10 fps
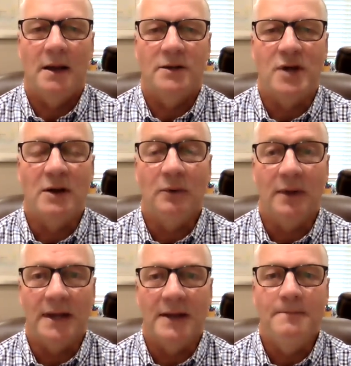
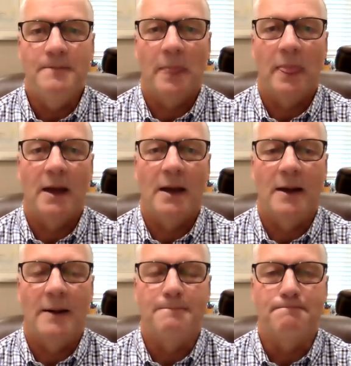Generally,
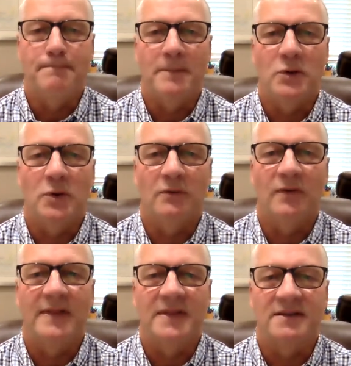you can
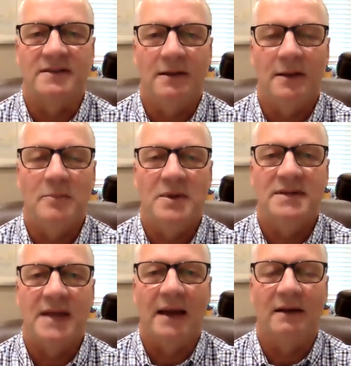find the
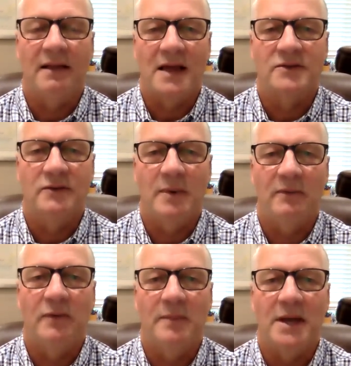syllabus and classroom
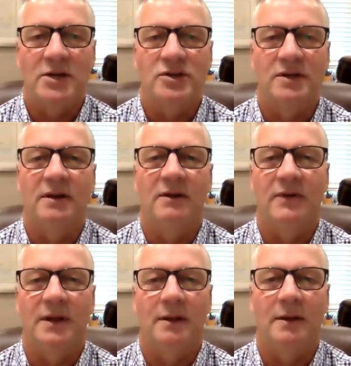information
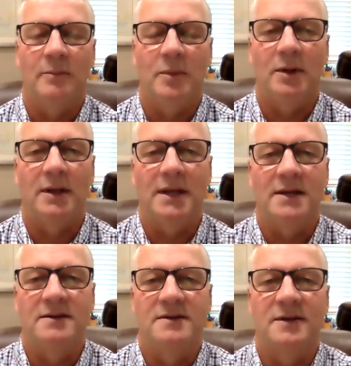available
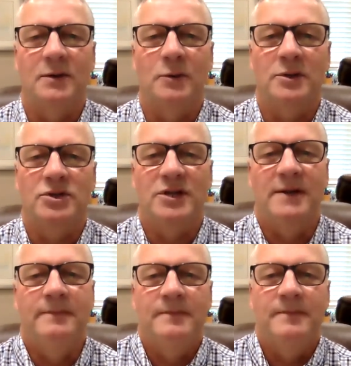in
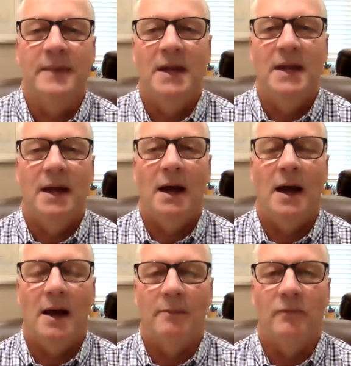Schoology.
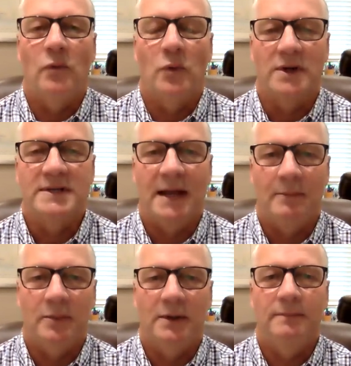For
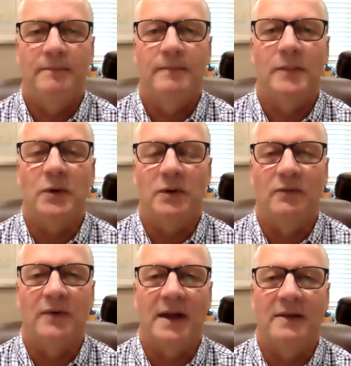example, you can
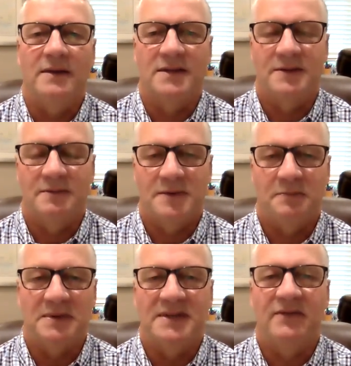find this
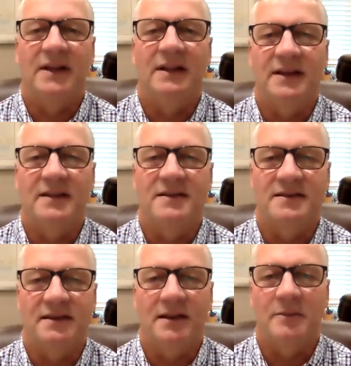specifically the
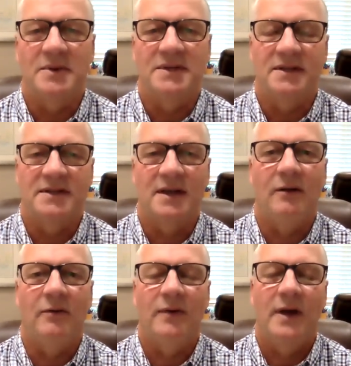syllabus
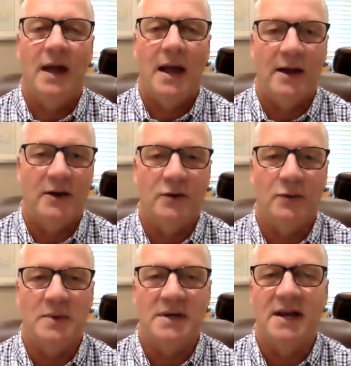itself, how to do
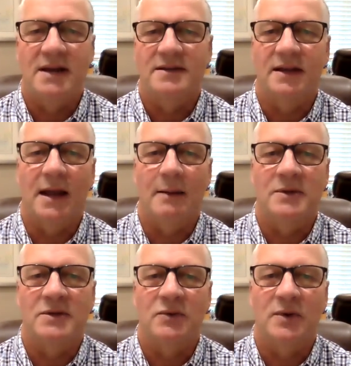retakes in
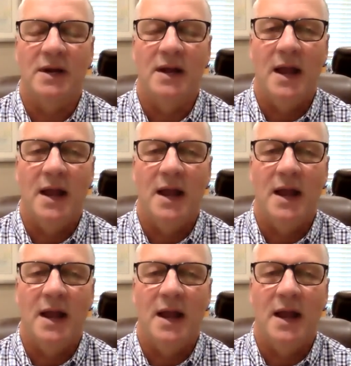chemistry,